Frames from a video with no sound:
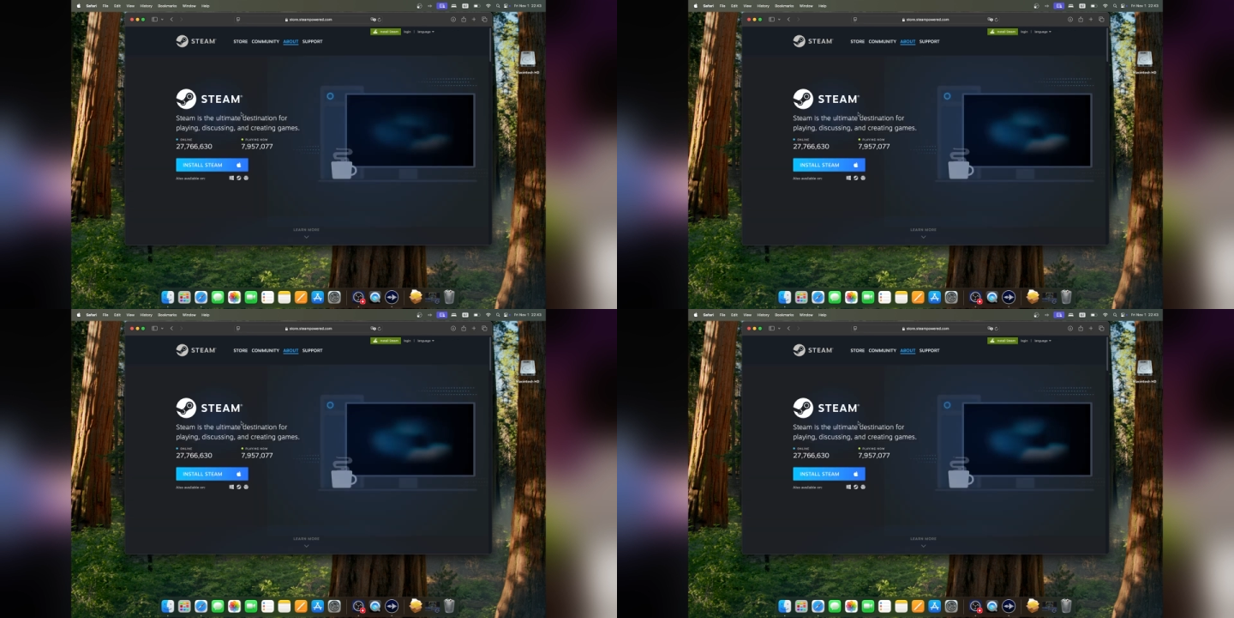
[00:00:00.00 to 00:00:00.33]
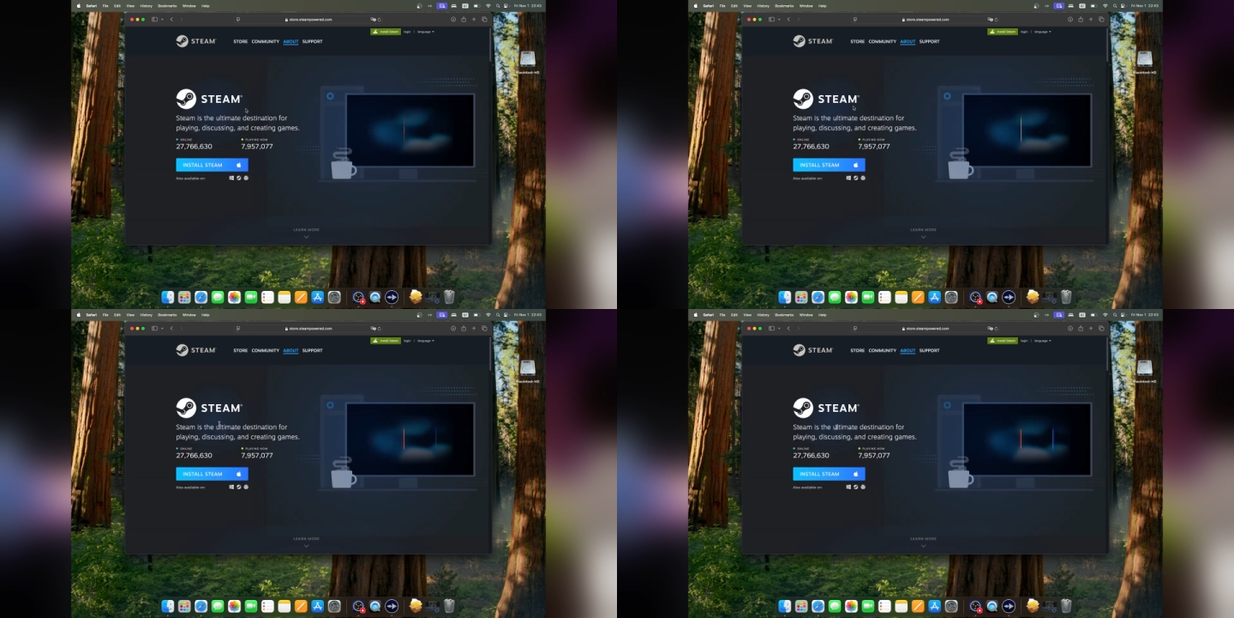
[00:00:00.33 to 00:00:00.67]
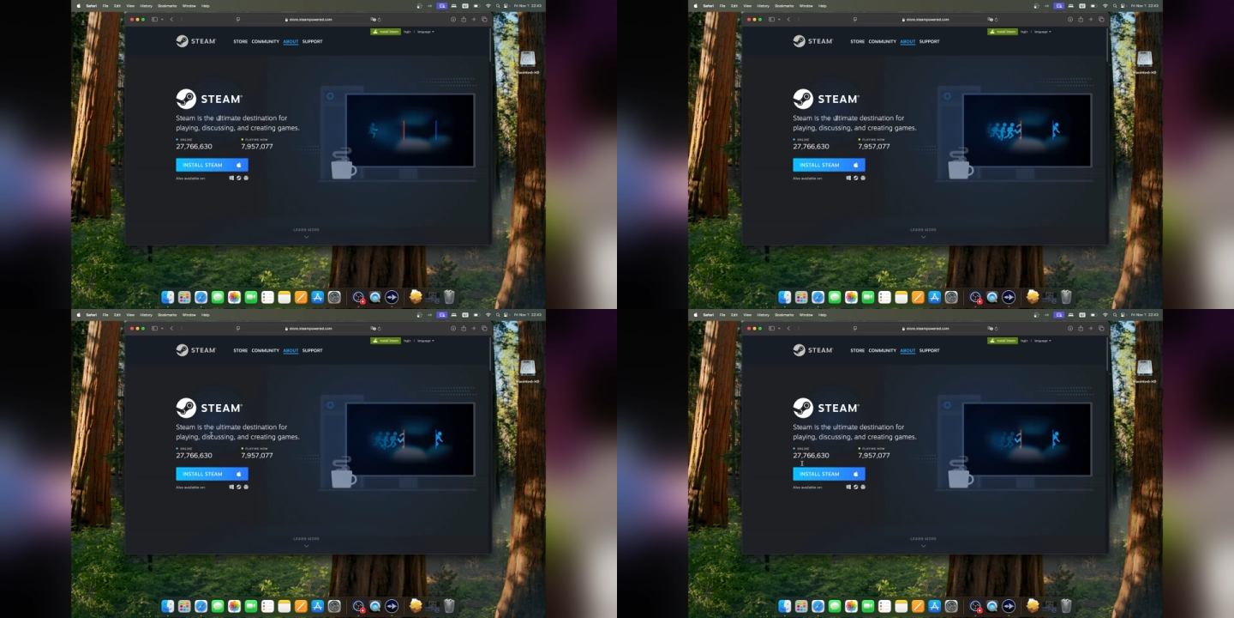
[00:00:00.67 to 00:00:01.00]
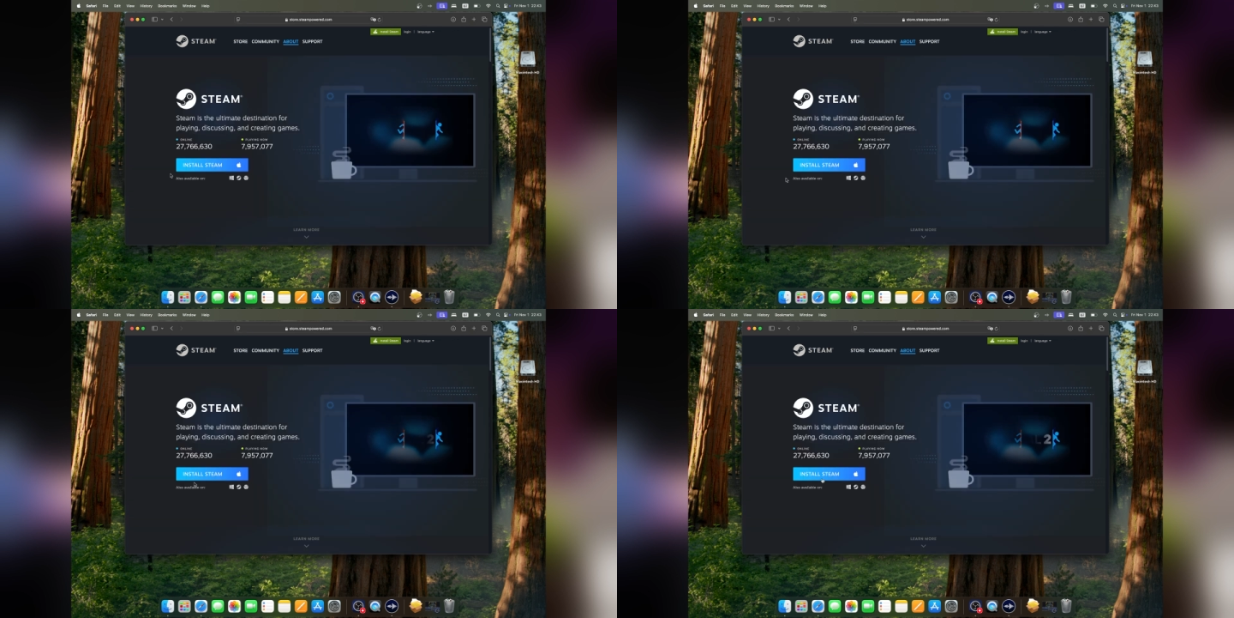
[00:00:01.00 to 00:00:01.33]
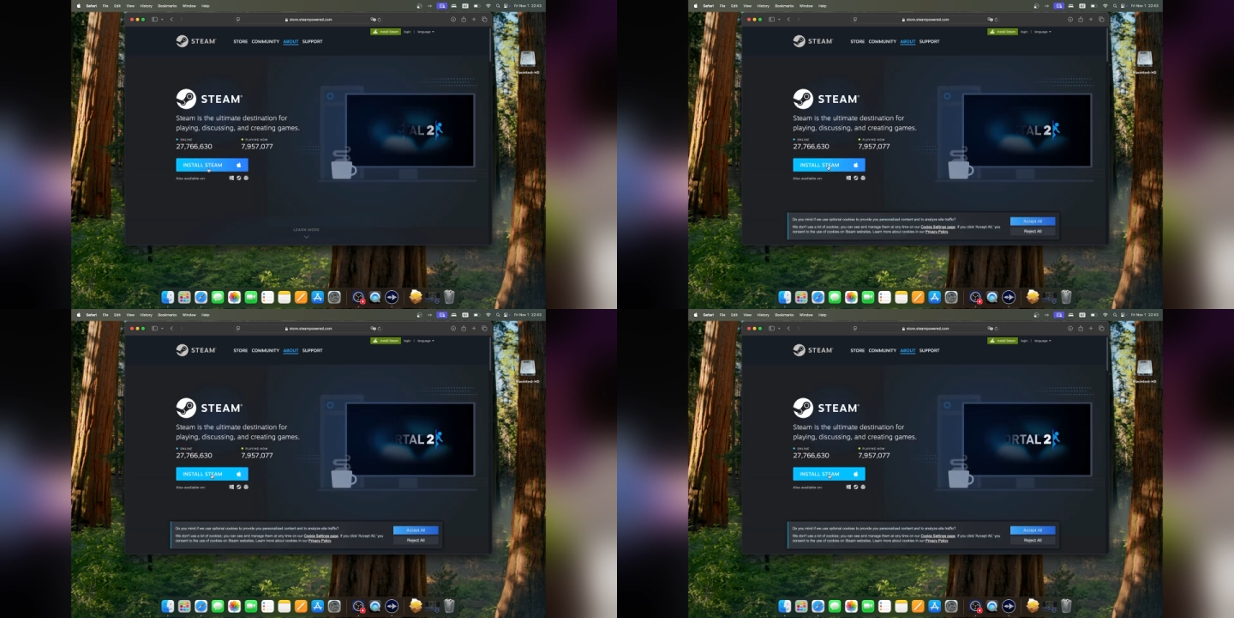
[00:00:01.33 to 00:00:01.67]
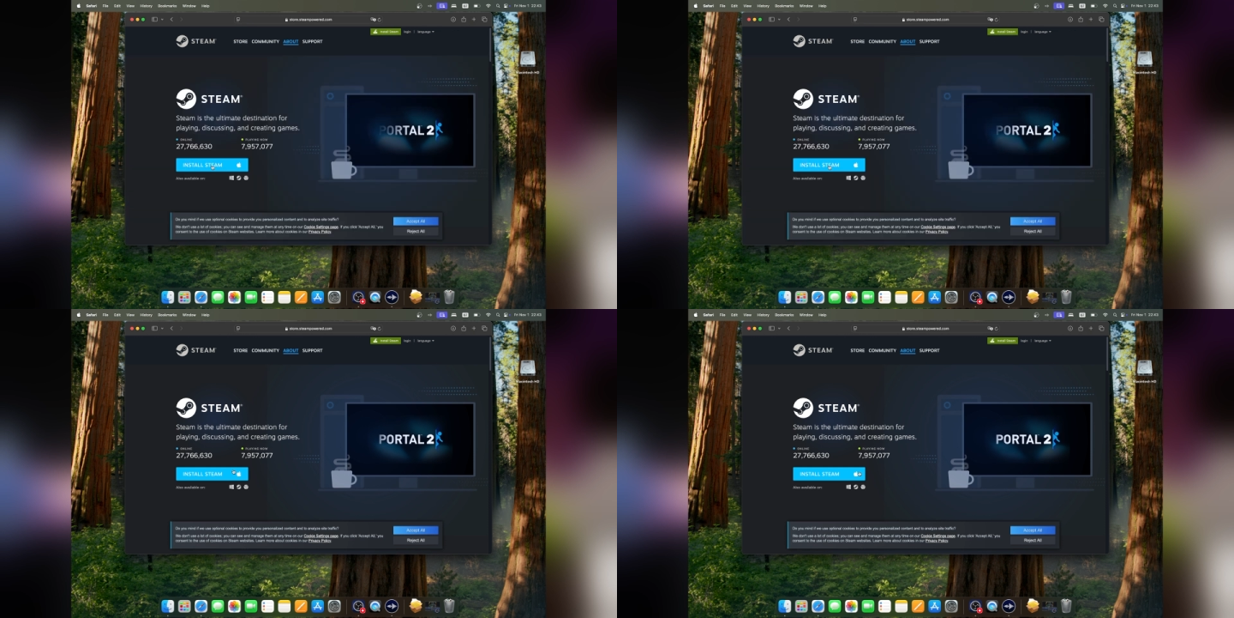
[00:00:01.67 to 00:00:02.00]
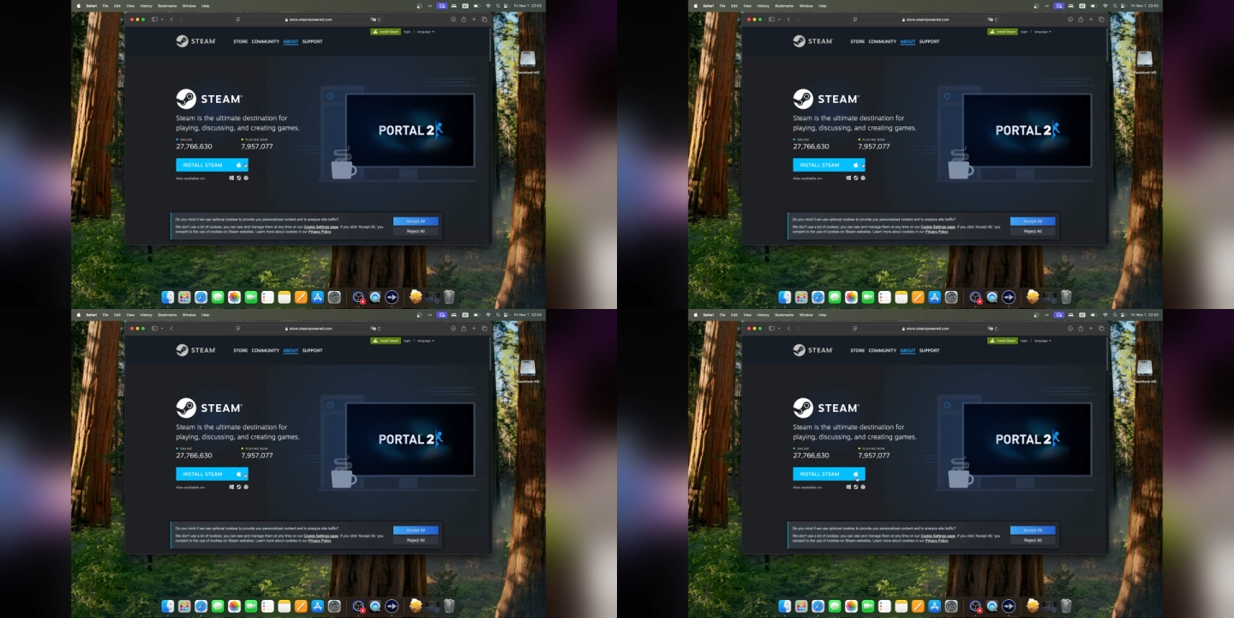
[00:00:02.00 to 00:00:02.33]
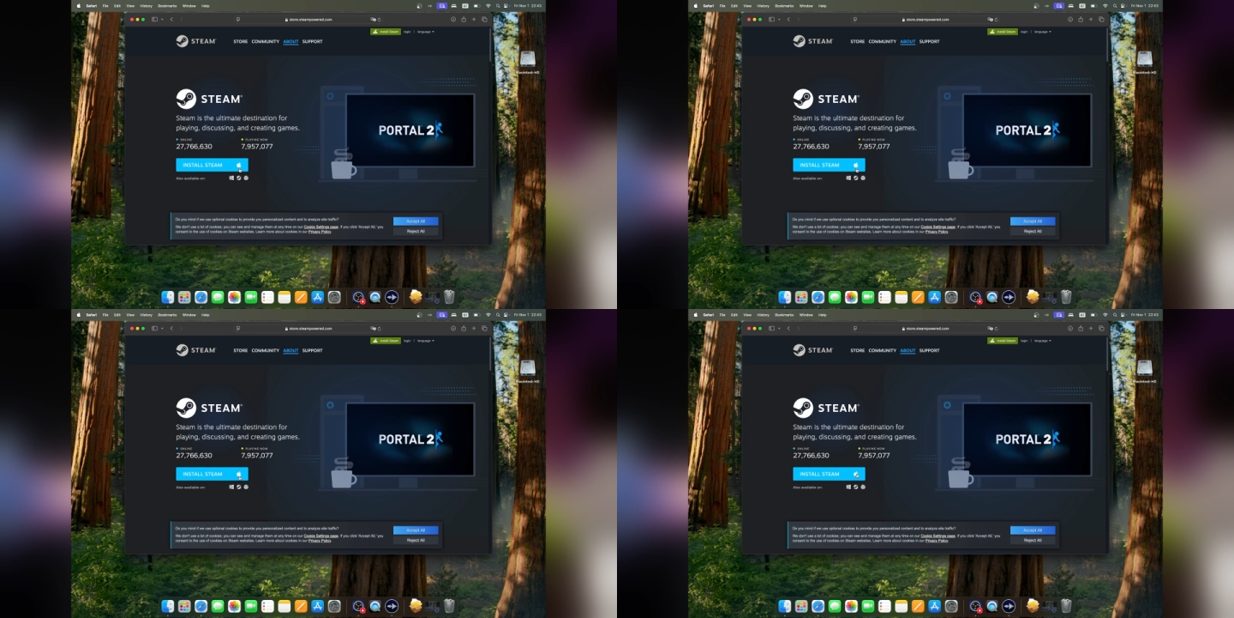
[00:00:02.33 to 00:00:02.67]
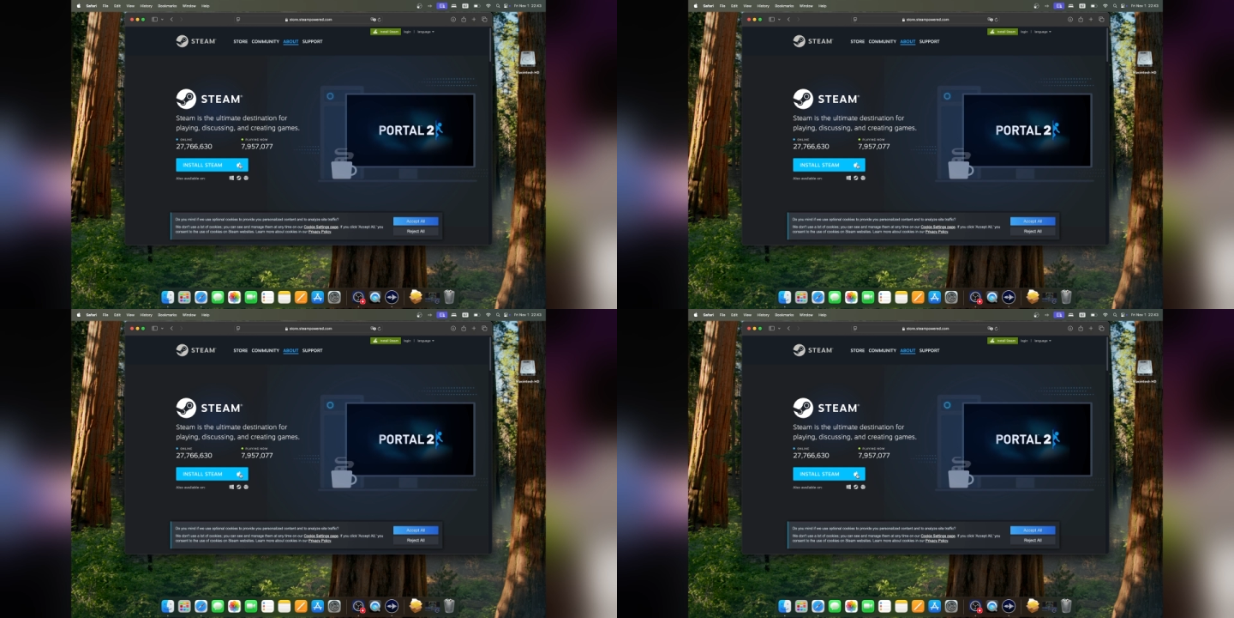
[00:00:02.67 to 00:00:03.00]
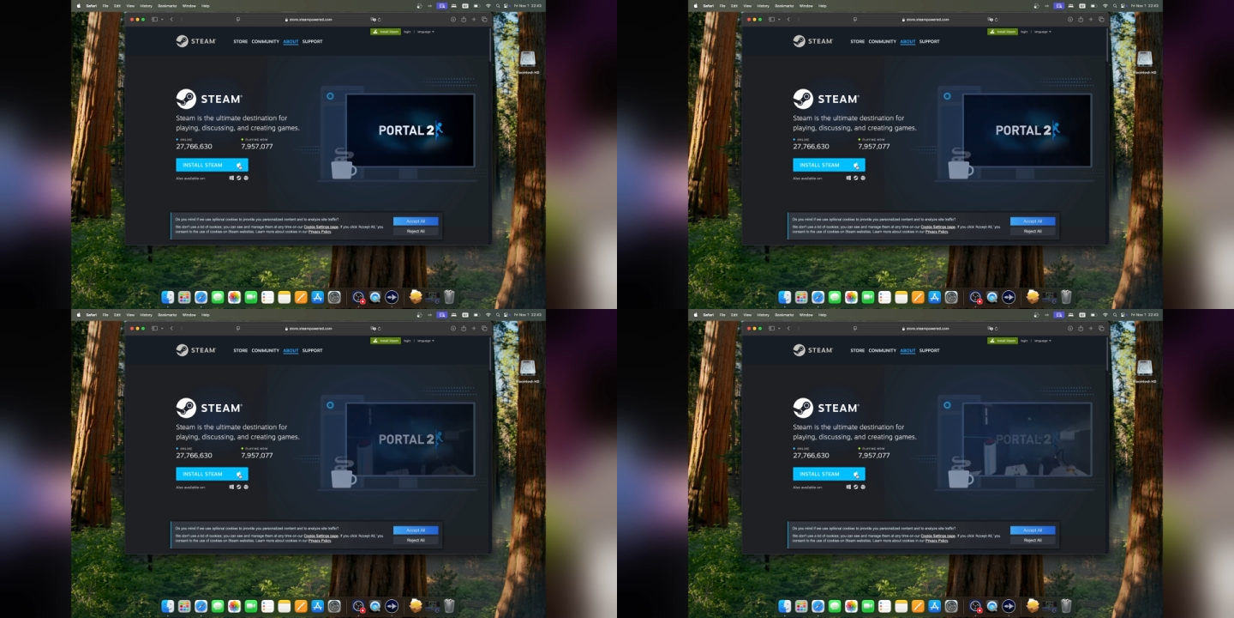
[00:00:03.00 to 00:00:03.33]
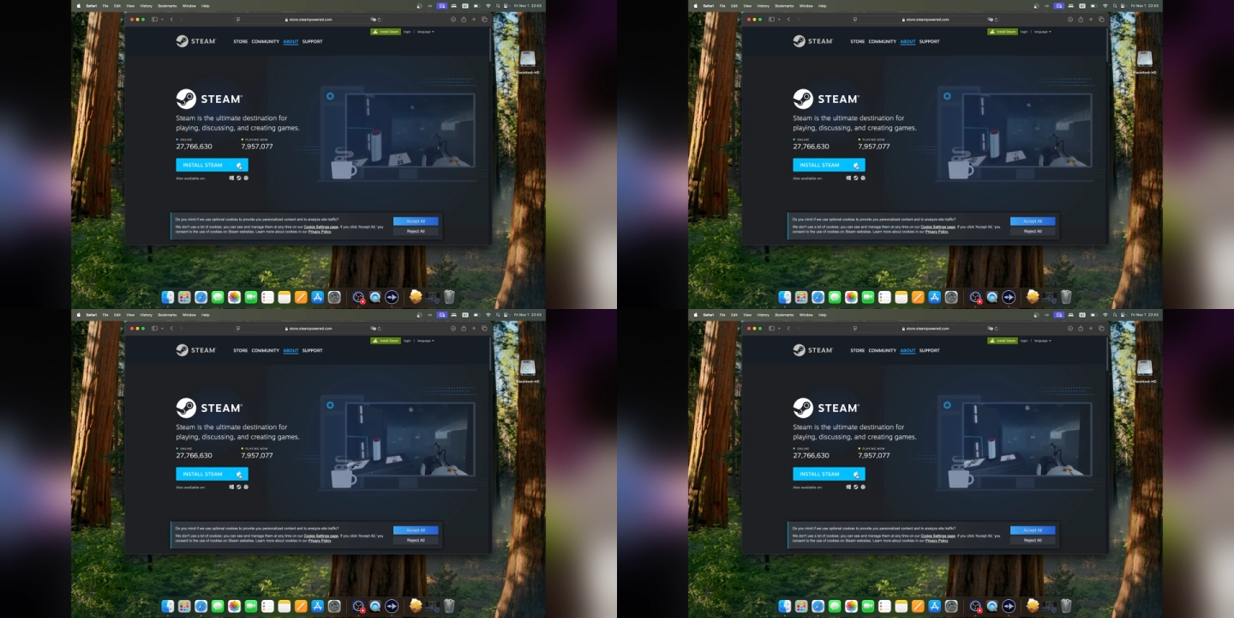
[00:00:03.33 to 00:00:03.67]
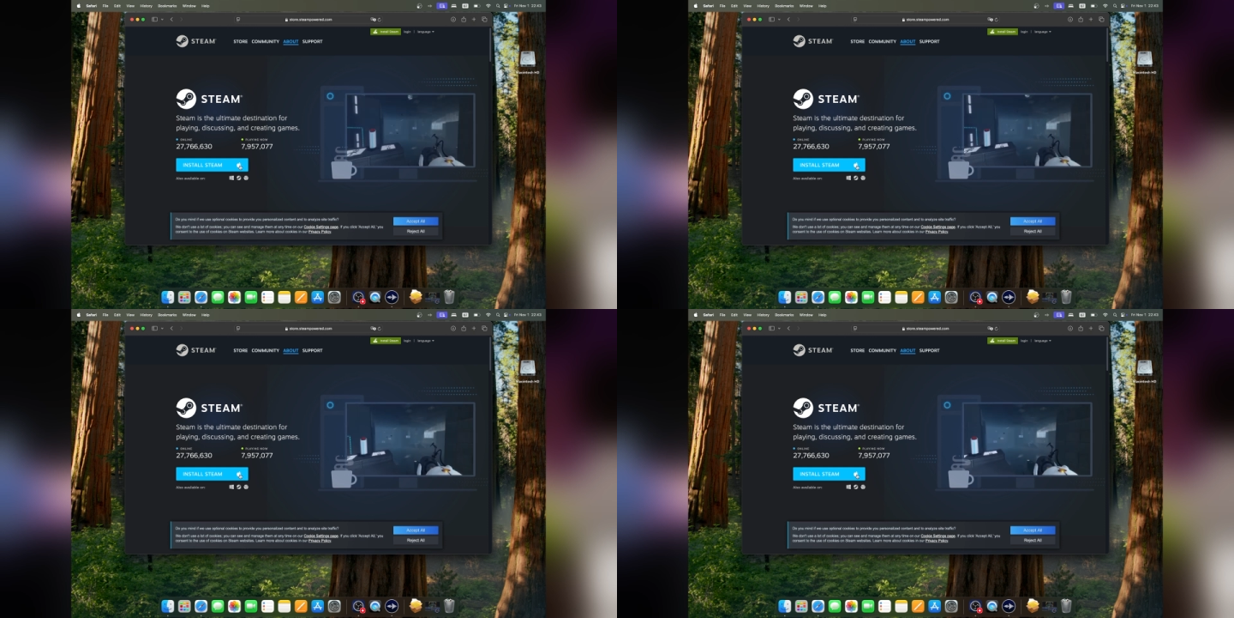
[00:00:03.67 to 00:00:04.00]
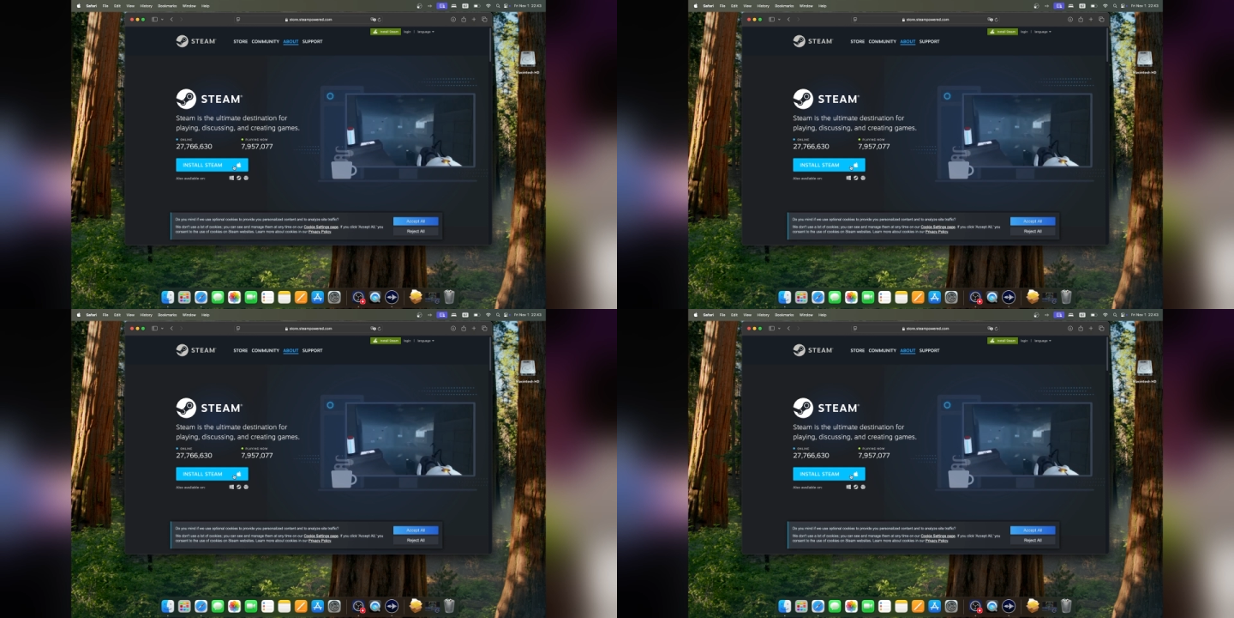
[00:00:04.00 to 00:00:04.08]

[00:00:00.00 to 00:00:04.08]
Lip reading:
Nobody's mouth can be seen.